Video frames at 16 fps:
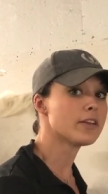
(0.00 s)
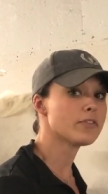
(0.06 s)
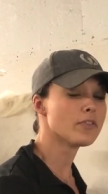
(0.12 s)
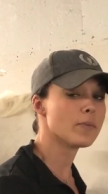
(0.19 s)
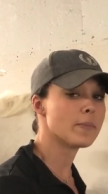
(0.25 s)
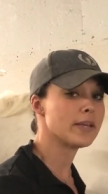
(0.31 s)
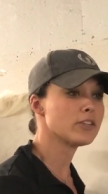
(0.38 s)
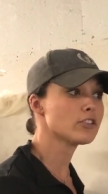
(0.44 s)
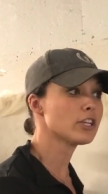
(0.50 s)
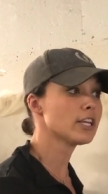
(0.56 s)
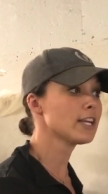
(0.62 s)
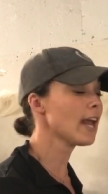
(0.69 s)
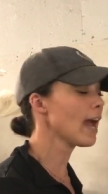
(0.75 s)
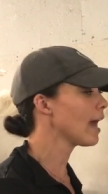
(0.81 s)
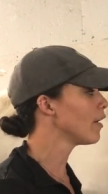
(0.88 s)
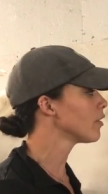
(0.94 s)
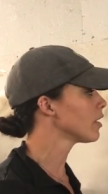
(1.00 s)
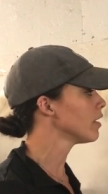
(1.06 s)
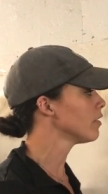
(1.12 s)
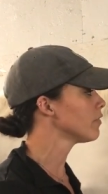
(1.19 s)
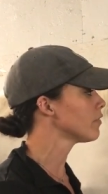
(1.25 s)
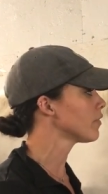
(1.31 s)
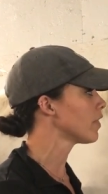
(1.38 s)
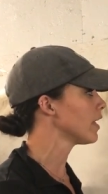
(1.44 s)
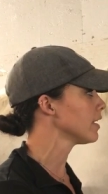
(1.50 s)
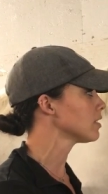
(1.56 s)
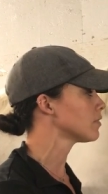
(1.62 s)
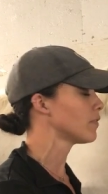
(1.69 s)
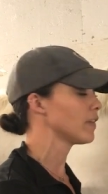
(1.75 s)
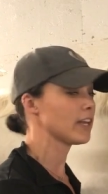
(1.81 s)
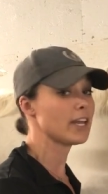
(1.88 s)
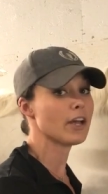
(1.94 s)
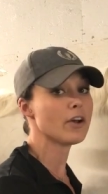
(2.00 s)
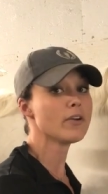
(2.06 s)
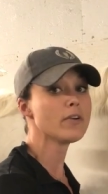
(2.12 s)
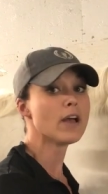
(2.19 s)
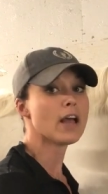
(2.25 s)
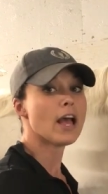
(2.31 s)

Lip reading: information out of this video.